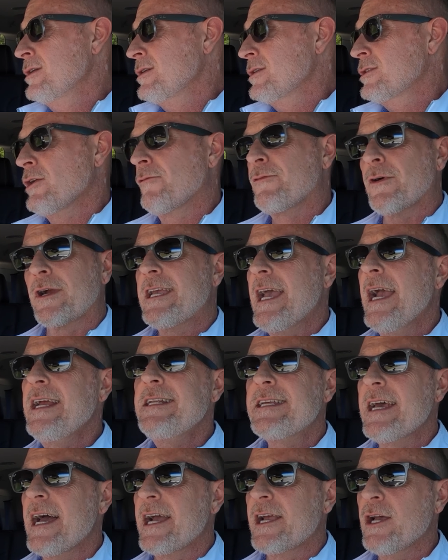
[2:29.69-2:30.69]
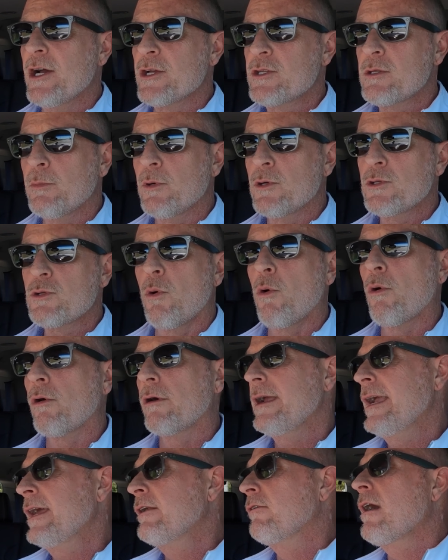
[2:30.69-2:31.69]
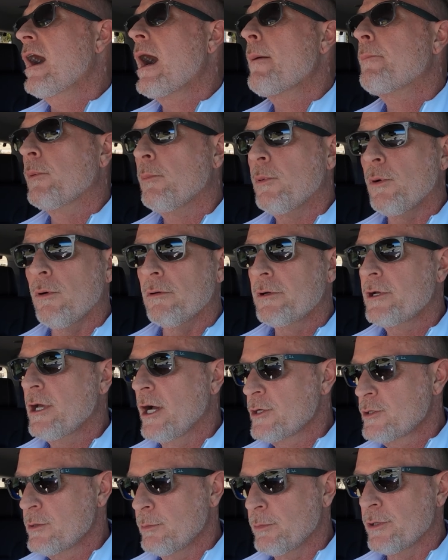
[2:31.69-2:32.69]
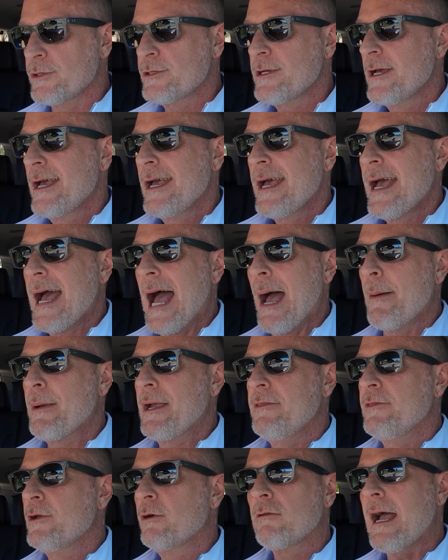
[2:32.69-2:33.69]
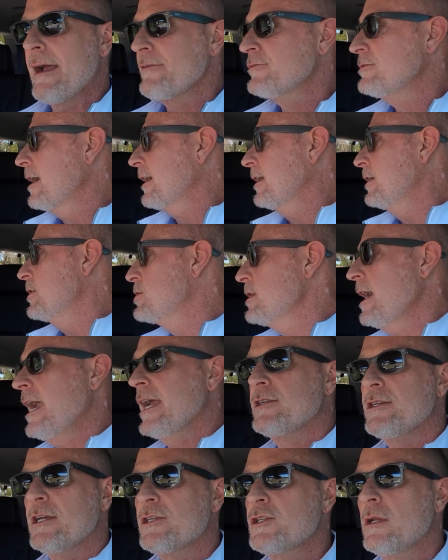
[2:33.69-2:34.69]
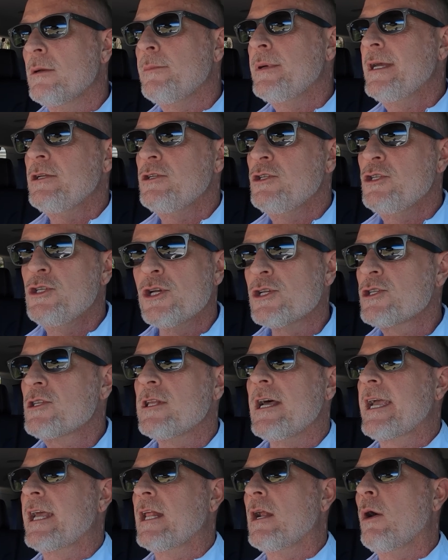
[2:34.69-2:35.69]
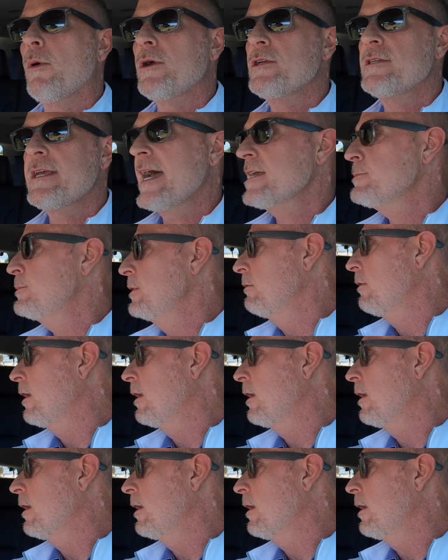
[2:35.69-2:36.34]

So for KTAG customers or interoperable customers, I mean, their life's not going to change. It's going to be just like it always has been,